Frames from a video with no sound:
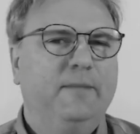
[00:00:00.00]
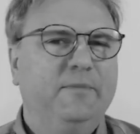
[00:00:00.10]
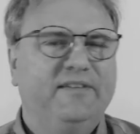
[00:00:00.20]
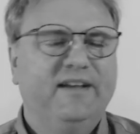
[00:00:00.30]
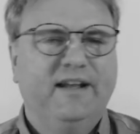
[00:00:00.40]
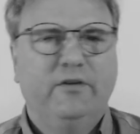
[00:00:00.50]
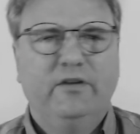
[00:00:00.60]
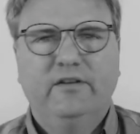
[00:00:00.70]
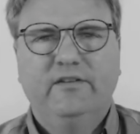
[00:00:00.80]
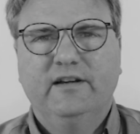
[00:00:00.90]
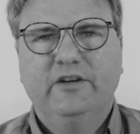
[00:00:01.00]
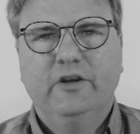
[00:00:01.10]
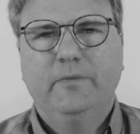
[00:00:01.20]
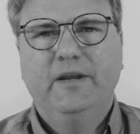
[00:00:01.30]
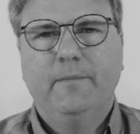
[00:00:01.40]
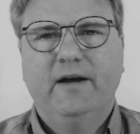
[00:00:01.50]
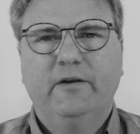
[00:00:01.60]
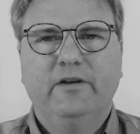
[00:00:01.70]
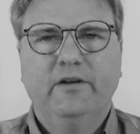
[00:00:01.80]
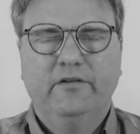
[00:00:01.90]
Let me start out telling you a bit
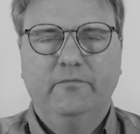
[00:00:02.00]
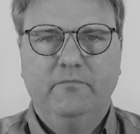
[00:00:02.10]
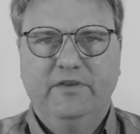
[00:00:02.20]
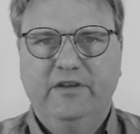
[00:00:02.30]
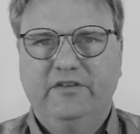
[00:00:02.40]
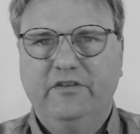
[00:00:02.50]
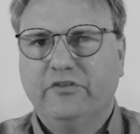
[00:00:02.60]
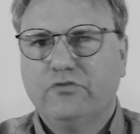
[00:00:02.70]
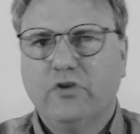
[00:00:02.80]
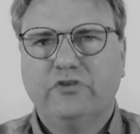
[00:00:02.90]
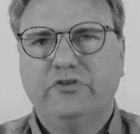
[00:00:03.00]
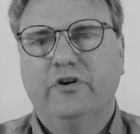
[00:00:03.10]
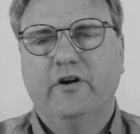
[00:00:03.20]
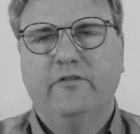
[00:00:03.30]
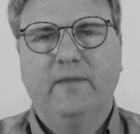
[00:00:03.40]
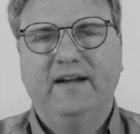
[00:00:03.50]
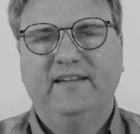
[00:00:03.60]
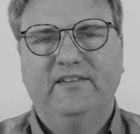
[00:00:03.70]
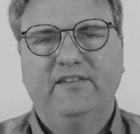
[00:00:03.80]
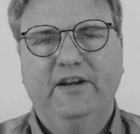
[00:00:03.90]
about the, the structure of my
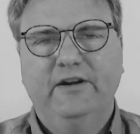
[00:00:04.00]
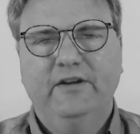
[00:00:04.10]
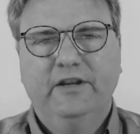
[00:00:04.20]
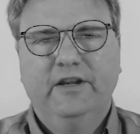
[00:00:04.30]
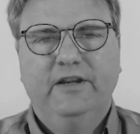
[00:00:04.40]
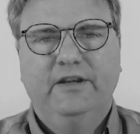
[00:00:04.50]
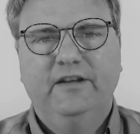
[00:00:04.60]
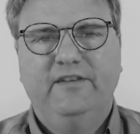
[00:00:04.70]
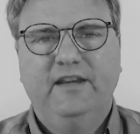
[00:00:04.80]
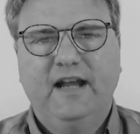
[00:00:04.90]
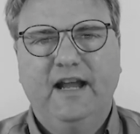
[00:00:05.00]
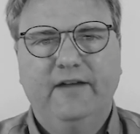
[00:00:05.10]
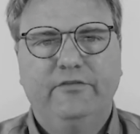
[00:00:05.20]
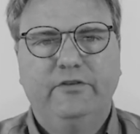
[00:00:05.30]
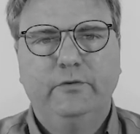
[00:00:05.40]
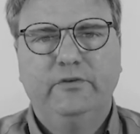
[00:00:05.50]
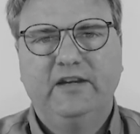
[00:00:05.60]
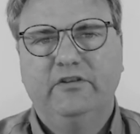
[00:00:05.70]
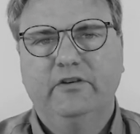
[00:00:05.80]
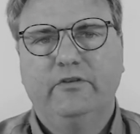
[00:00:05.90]
test here. You can see I have two
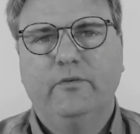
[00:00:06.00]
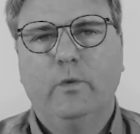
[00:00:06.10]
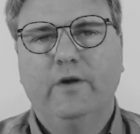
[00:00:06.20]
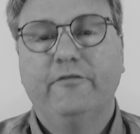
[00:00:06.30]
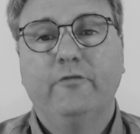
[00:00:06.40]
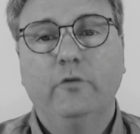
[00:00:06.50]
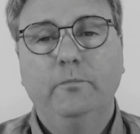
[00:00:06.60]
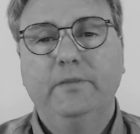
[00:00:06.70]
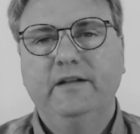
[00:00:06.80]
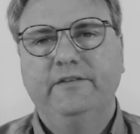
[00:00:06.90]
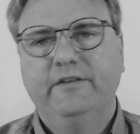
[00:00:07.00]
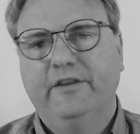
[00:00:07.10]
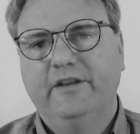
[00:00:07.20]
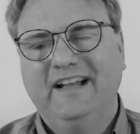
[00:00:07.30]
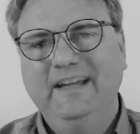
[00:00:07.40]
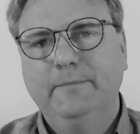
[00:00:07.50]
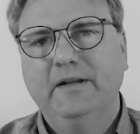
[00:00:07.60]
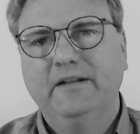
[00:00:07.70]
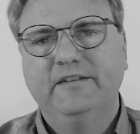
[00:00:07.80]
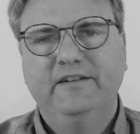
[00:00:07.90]
sections, one full build and the other clean
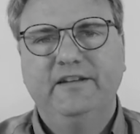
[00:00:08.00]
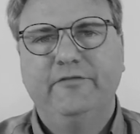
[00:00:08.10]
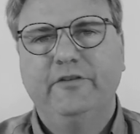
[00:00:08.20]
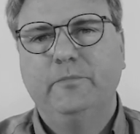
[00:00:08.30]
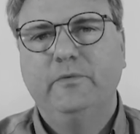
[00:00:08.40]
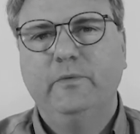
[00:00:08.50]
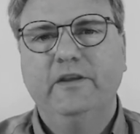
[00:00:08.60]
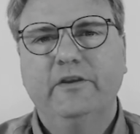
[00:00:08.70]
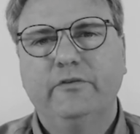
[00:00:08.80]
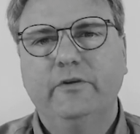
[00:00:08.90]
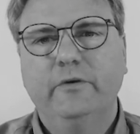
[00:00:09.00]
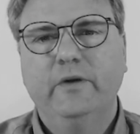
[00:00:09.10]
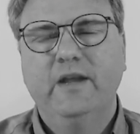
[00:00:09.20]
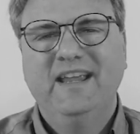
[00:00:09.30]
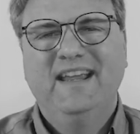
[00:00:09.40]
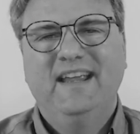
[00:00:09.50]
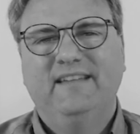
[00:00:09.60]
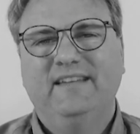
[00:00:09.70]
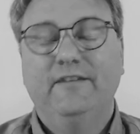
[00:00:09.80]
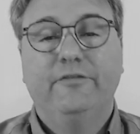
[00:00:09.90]
build. And the difference between those two
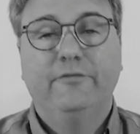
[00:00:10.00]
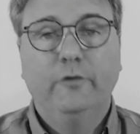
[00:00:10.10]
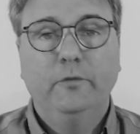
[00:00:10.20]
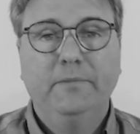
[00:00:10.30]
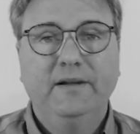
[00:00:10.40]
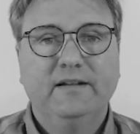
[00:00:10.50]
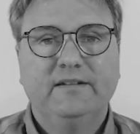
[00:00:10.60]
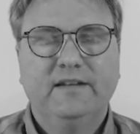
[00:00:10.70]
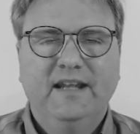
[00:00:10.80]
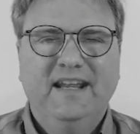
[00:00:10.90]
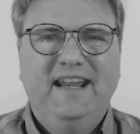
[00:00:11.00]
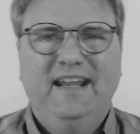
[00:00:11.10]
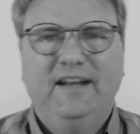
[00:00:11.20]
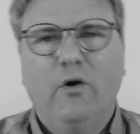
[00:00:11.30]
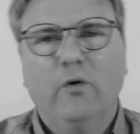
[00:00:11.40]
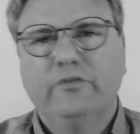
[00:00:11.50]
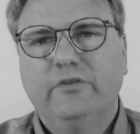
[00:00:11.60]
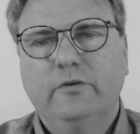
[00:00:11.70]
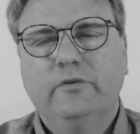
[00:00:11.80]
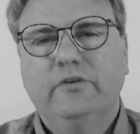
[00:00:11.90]
is that in full build, it
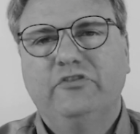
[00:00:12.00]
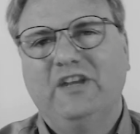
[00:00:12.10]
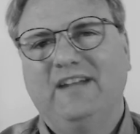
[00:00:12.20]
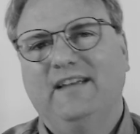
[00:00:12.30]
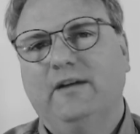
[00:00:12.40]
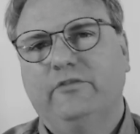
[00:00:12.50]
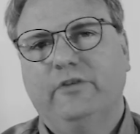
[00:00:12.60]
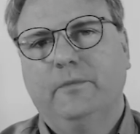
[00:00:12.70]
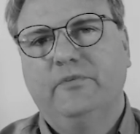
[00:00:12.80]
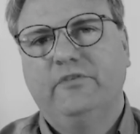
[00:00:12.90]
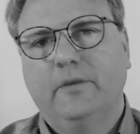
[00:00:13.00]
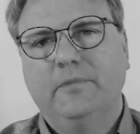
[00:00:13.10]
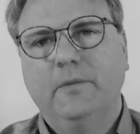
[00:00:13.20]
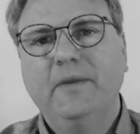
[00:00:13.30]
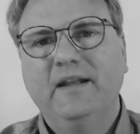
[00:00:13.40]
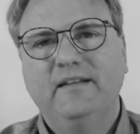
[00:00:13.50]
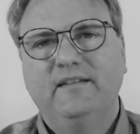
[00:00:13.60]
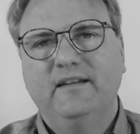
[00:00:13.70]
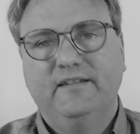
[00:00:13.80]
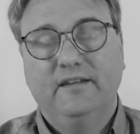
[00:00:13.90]
also checks out some
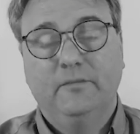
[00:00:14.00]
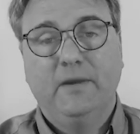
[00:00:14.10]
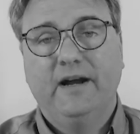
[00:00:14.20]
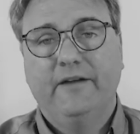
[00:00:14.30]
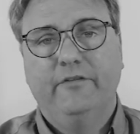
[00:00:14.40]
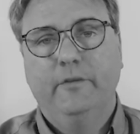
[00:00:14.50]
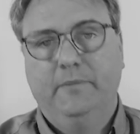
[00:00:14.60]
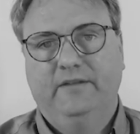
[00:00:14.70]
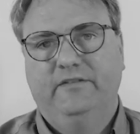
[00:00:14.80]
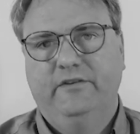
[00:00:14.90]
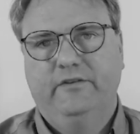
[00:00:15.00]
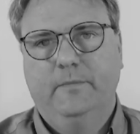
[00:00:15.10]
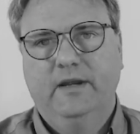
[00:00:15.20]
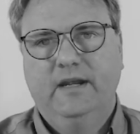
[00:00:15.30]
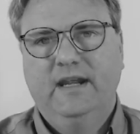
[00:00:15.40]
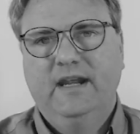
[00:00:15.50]
sub-dependencies as part of the build system.